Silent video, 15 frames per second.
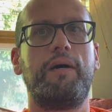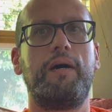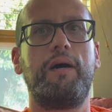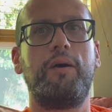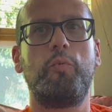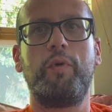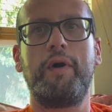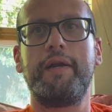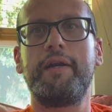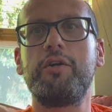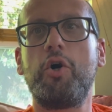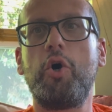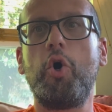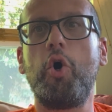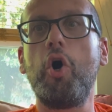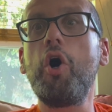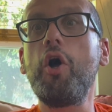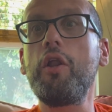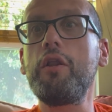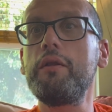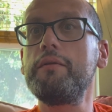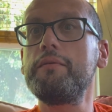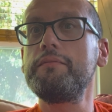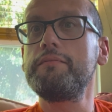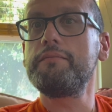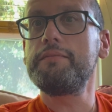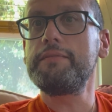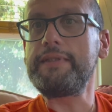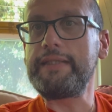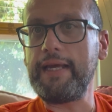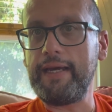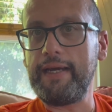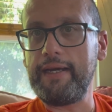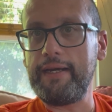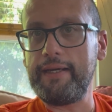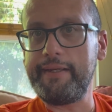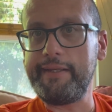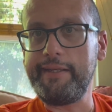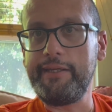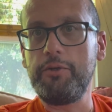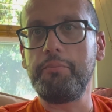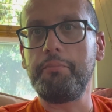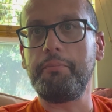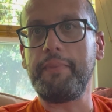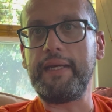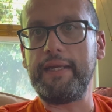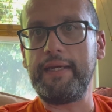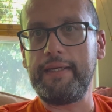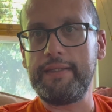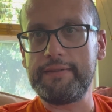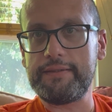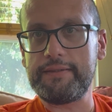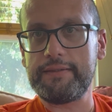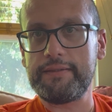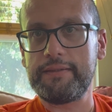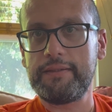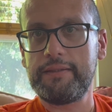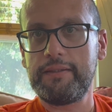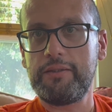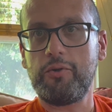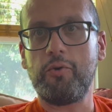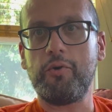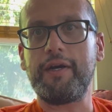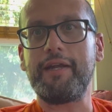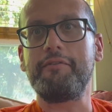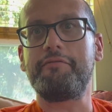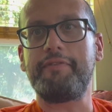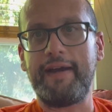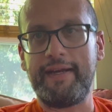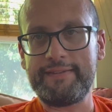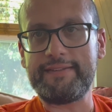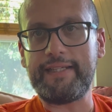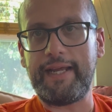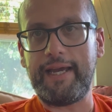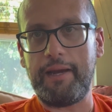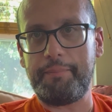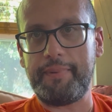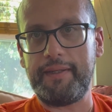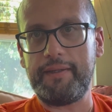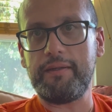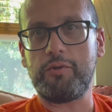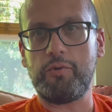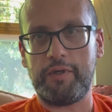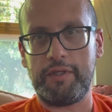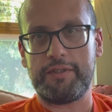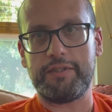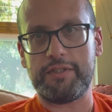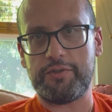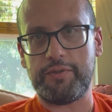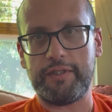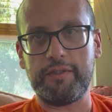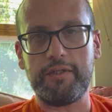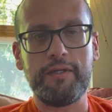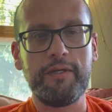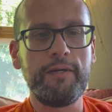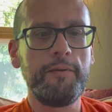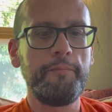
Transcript: what are all the new meetings or events that happen according to the trigger.